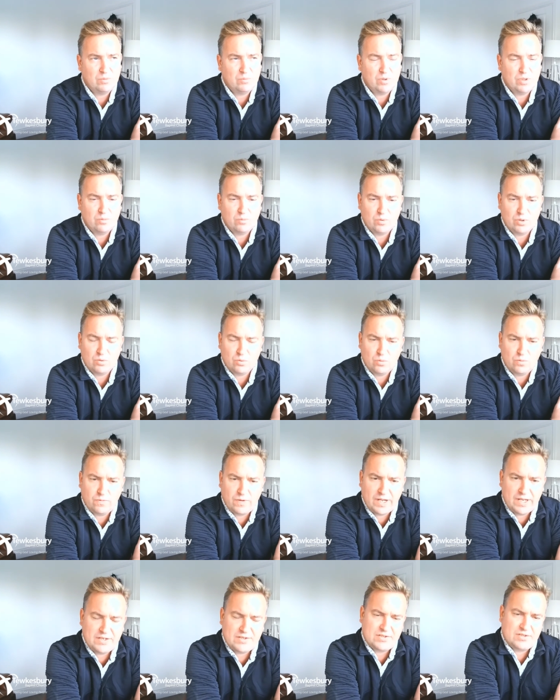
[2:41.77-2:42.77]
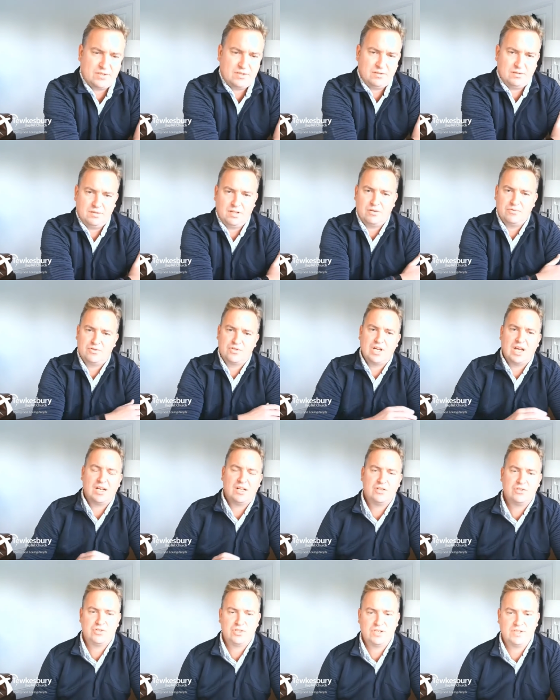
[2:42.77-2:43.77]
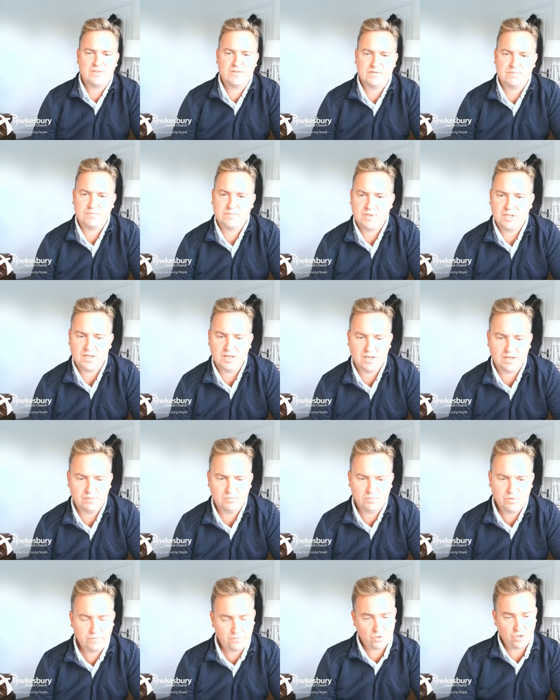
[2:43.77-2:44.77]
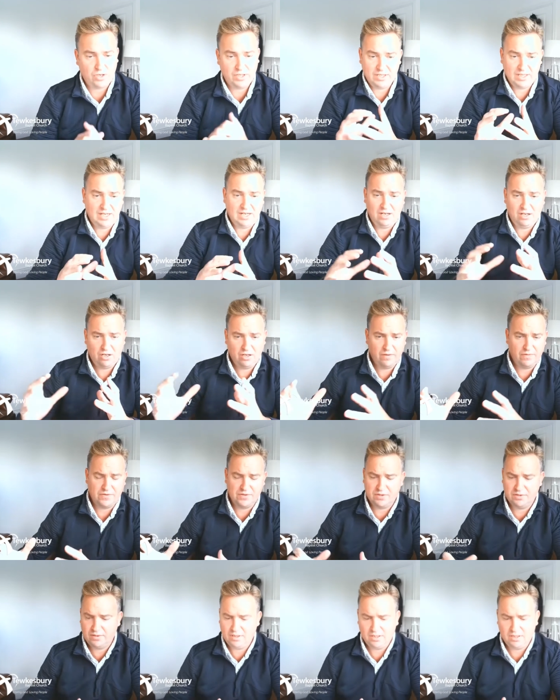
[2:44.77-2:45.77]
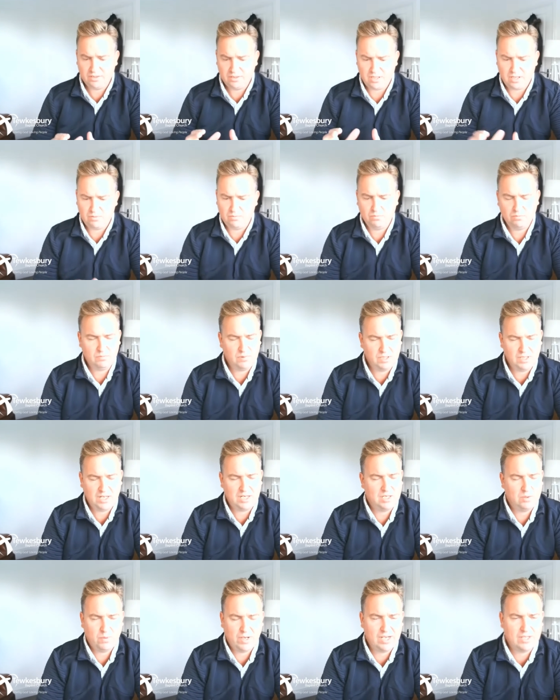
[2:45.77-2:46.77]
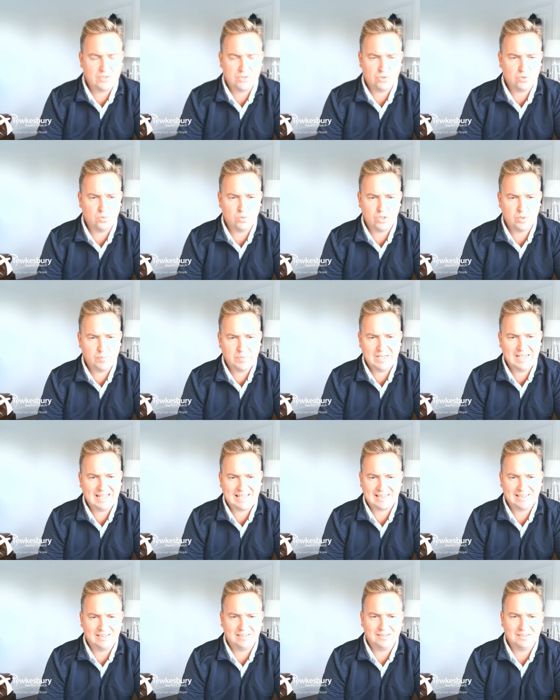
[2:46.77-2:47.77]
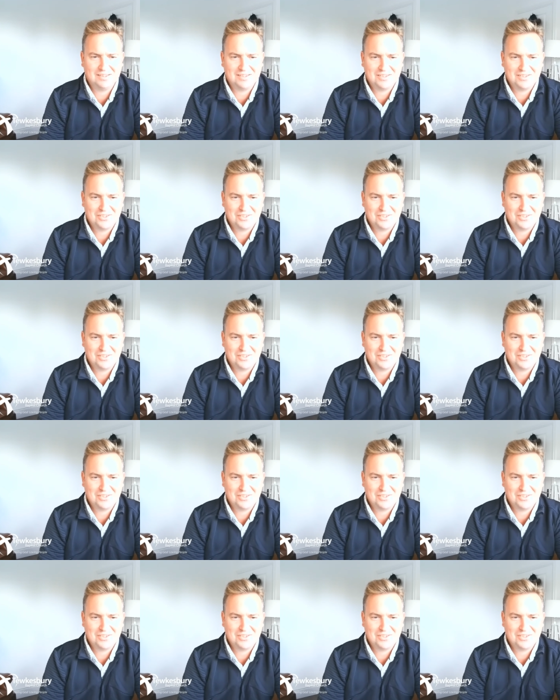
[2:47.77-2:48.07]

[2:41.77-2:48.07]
we, we all face those challenges um, we've got in our lives and, and, i don't in any way at all want to belittle